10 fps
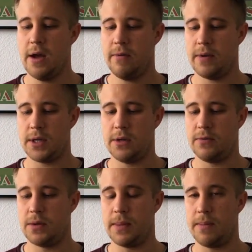what you
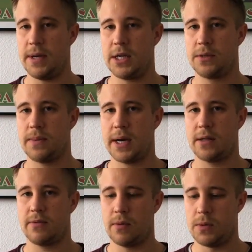would maybe expect
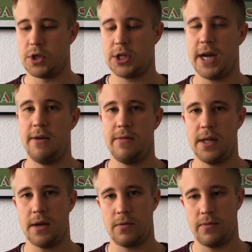from a
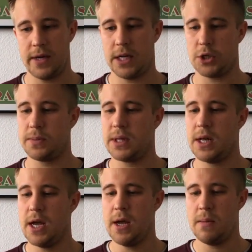Steinfeder or
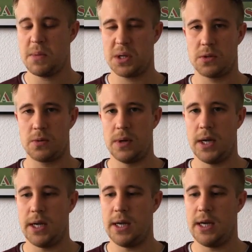Federspiel, but it's
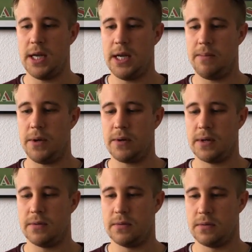really deep. You
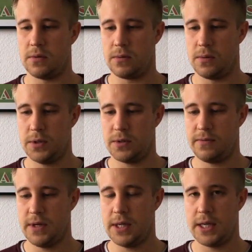can almost
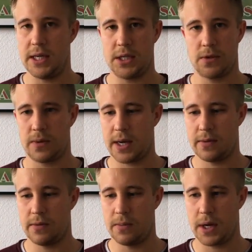feel the extract
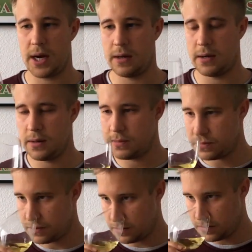from the color.
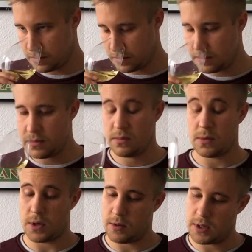
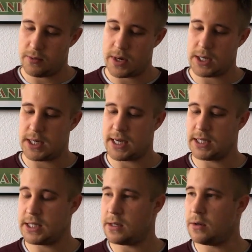Wow, and very
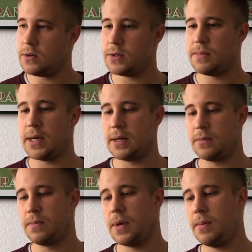enticing nose.
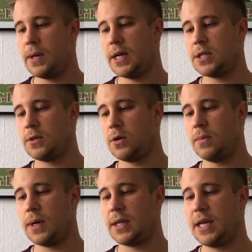But maybe let's talk
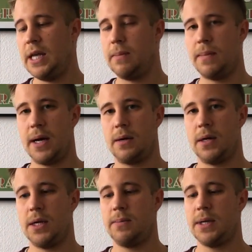about Kirnberg a
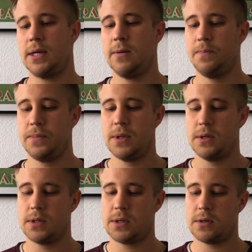little bit.
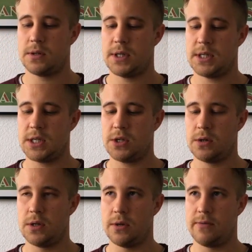So that's
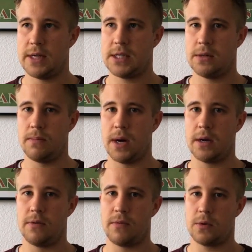actually on the western
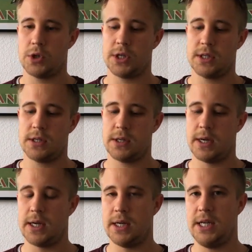part of Rossatz
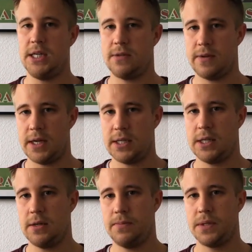and east
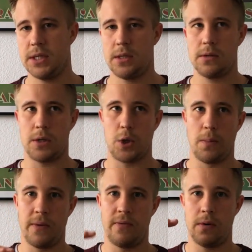facing, sit
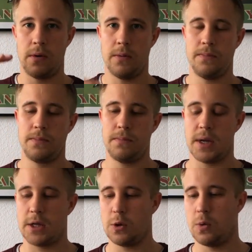atop of a
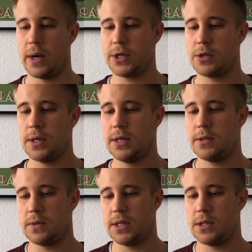plateau actually,
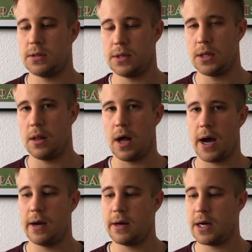so that's a little
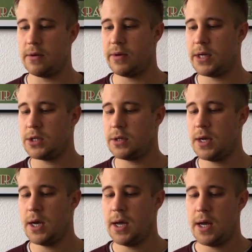higher elevation,
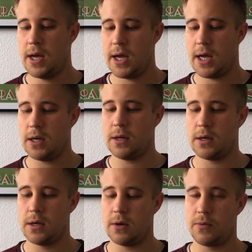and
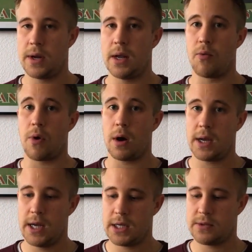really
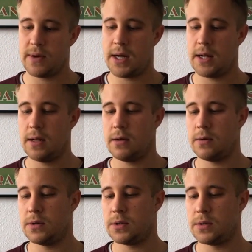rocky as well.
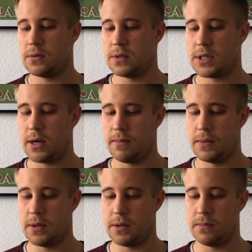Also
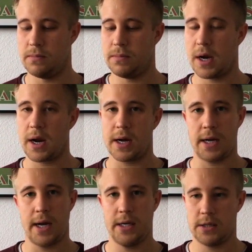some
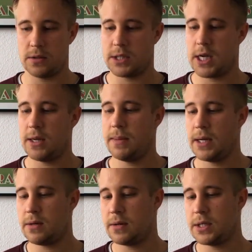paragneiss, so
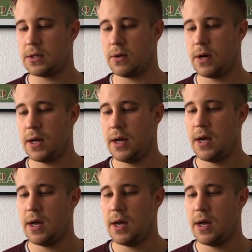sedimentary soil,